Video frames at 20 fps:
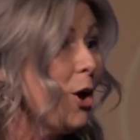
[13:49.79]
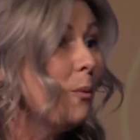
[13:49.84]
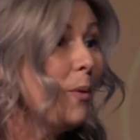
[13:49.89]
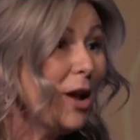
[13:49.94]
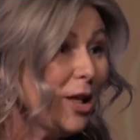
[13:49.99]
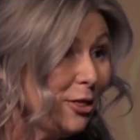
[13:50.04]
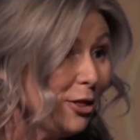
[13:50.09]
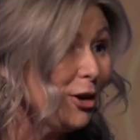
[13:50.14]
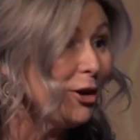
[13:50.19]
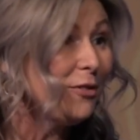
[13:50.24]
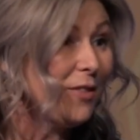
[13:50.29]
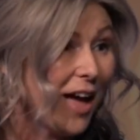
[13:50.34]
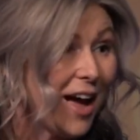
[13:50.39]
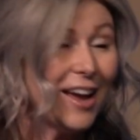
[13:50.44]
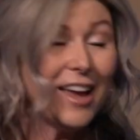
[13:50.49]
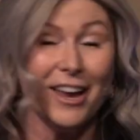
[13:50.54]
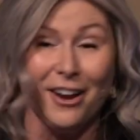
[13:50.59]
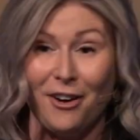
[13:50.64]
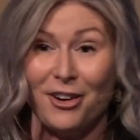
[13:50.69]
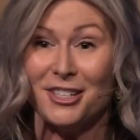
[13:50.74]
We learned
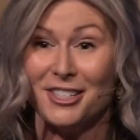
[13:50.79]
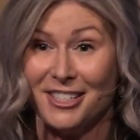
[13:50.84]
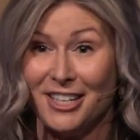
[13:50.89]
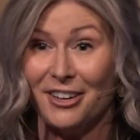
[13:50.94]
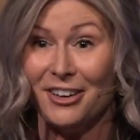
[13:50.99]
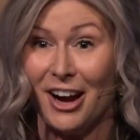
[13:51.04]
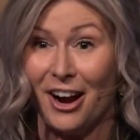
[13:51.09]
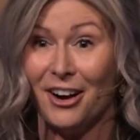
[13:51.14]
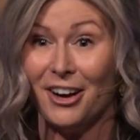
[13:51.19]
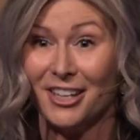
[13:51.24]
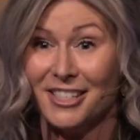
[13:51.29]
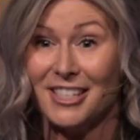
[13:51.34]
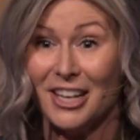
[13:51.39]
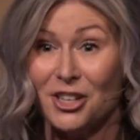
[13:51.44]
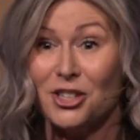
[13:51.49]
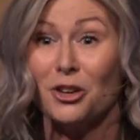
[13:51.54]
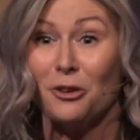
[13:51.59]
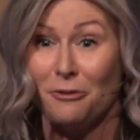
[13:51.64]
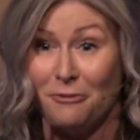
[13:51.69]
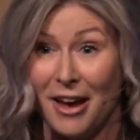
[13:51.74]
that in our
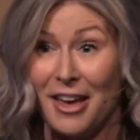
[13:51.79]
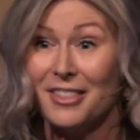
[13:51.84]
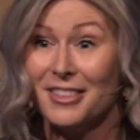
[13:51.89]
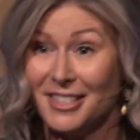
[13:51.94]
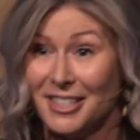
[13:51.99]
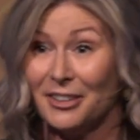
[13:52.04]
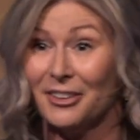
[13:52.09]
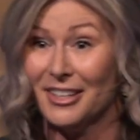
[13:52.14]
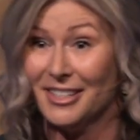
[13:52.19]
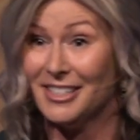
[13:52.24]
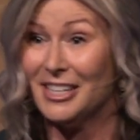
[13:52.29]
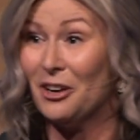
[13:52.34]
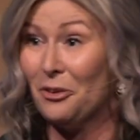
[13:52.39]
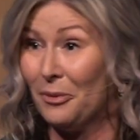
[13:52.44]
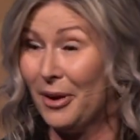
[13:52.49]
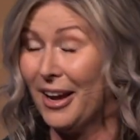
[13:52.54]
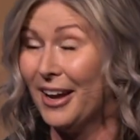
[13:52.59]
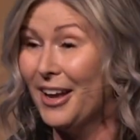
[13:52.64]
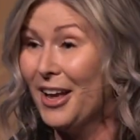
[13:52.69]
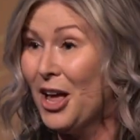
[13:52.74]
Essential Faith series,
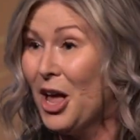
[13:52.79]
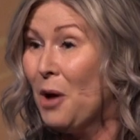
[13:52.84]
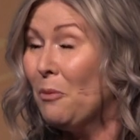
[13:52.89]
didn't we?